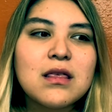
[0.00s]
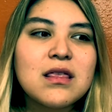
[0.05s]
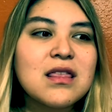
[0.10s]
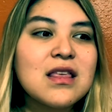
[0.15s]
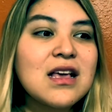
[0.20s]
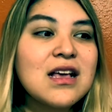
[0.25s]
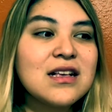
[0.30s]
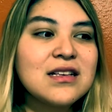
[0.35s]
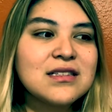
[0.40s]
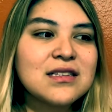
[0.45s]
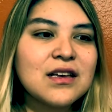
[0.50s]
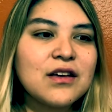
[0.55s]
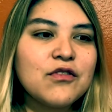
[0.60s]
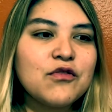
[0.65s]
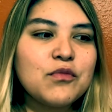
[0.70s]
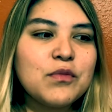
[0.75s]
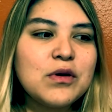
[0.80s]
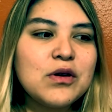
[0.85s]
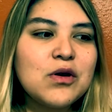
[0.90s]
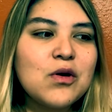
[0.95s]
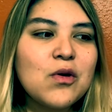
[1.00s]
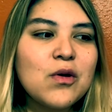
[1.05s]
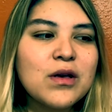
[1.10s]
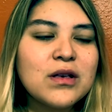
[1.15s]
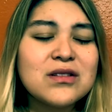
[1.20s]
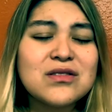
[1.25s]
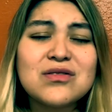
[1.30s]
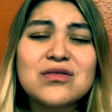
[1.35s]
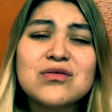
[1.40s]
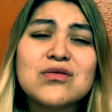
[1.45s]
things have been
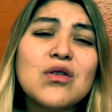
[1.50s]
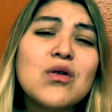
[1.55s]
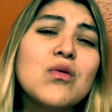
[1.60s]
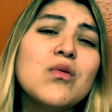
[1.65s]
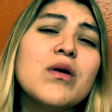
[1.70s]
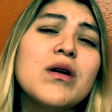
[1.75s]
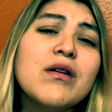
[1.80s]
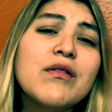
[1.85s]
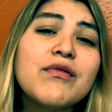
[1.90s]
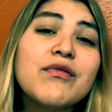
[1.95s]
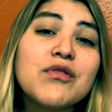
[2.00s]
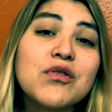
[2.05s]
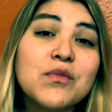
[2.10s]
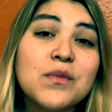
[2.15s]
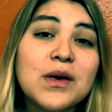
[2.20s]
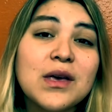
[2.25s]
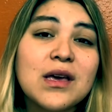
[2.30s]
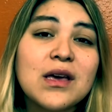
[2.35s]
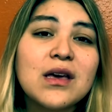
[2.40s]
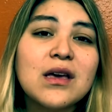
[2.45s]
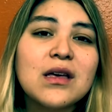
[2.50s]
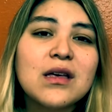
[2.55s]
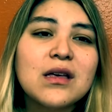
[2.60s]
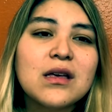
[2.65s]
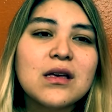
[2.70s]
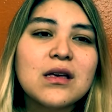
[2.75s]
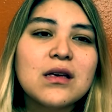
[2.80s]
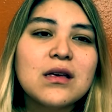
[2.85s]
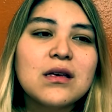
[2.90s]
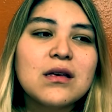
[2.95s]
going so well for me.
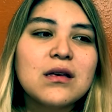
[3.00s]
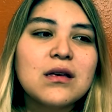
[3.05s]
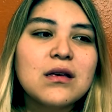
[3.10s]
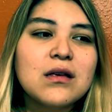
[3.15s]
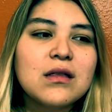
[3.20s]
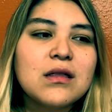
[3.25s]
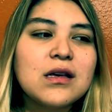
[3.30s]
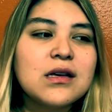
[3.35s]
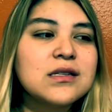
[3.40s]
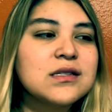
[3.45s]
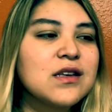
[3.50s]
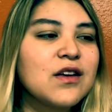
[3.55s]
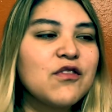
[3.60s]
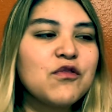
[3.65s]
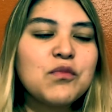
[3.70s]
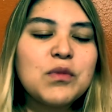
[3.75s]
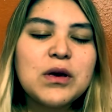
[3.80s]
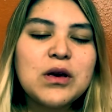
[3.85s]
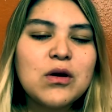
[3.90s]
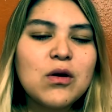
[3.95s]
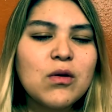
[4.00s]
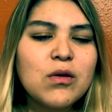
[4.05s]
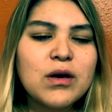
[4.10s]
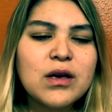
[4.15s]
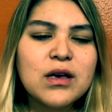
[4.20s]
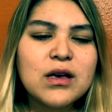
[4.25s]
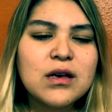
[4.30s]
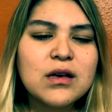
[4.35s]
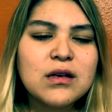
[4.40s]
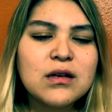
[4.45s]
Things have been
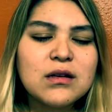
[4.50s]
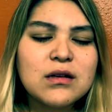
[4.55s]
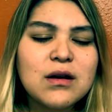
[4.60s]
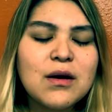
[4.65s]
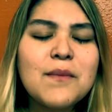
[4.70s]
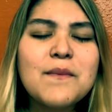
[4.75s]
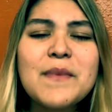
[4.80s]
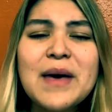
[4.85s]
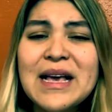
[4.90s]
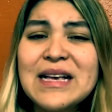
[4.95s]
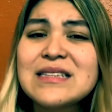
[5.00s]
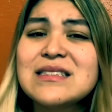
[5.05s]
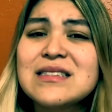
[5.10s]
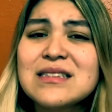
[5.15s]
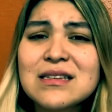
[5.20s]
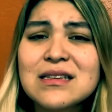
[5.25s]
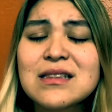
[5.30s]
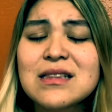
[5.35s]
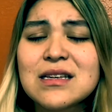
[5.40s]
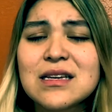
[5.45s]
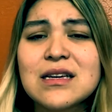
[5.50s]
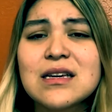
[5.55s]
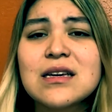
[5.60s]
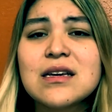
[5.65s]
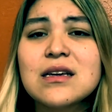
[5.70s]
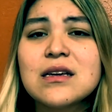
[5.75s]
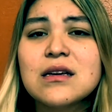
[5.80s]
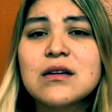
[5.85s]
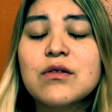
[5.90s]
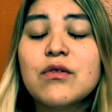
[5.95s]
going amazingly
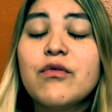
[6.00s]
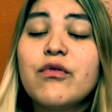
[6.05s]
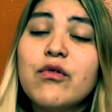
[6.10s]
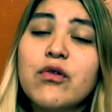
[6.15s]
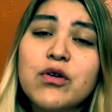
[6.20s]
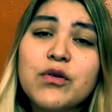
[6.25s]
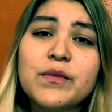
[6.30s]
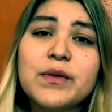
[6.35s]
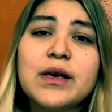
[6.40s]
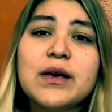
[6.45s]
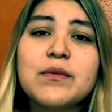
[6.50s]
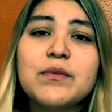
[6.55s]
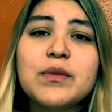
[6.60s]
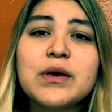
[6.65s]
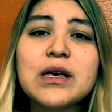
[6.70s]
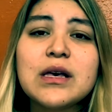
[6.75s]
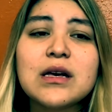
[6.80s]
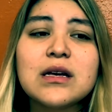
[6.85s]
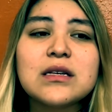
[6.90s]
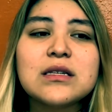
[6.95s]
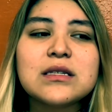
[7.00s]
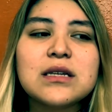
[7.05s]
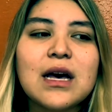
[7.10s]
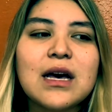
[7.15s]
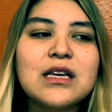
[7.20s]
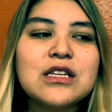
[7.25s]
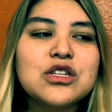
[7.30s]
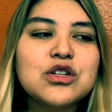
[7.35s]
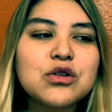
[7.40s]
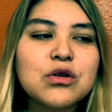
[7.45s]
for me because
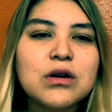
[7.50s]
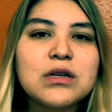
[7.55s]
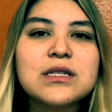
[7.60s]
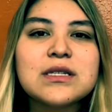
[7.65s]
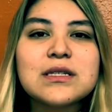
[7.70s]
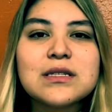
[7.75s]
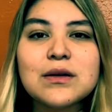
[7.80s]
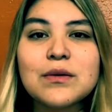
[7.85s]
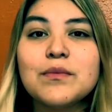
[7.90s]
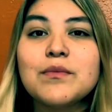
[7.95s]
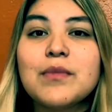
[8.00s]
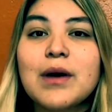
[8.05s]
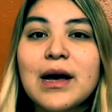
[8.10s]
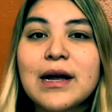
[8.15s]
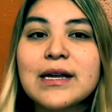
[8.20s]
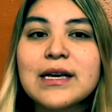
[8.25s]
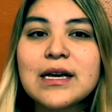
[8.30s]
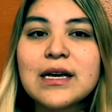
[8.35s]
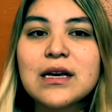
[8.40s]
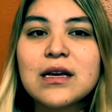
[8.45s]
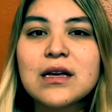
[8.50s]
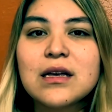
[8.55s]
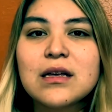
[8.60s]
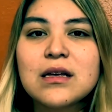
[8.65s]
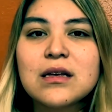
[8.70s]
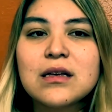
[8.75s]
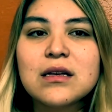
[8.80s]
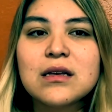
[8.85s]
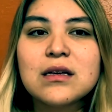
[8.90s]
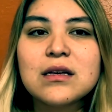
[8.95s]
I trust somebody
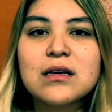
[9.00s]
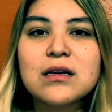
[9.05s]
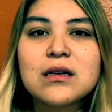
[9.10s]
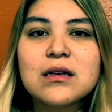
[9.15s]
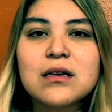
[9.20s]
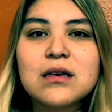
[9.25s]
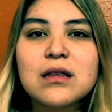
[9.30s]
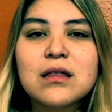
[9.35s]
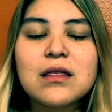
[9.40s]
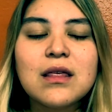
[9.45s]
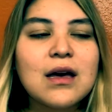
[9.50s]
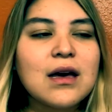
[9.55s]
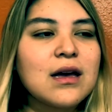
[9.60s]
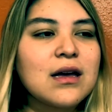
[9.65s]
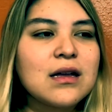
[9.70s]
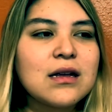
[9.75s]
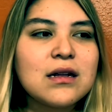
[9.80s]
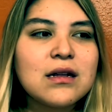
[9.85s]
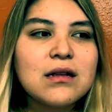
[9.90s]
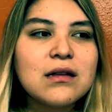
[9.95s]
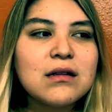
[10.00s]
that